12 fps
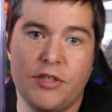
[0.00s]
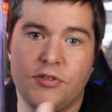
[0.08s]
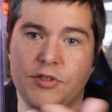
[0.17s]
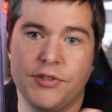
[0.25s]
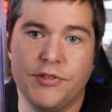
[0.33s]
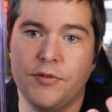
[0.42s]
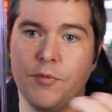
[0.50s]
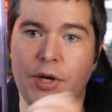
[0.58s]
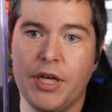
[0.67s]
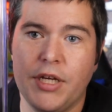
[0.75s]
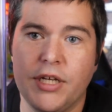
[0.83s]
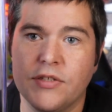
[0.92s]
just the
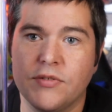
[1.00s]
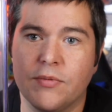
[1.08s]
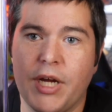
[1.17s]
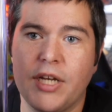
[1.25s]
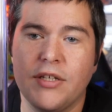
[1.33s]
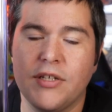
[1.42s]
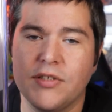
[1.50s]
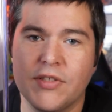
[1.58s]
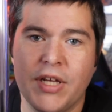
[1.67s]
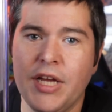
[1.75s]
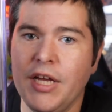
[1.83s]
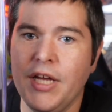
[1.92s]
way it is, right? Because
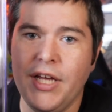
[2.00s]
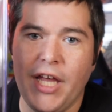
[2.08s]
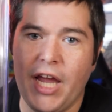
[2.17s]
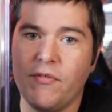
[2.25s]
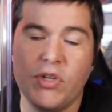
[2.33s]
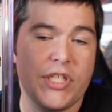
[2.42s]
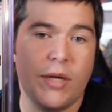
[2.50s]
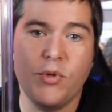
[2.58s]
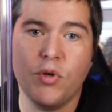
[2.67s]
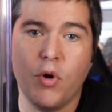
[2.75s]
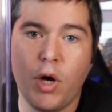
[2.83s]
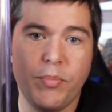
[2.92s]
every time
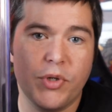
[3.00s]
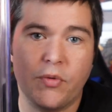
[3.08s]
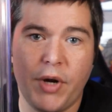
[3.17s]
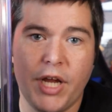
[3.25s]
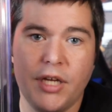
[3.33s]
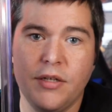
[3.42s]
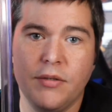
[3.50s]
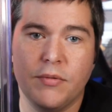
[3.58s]
you go up a grade,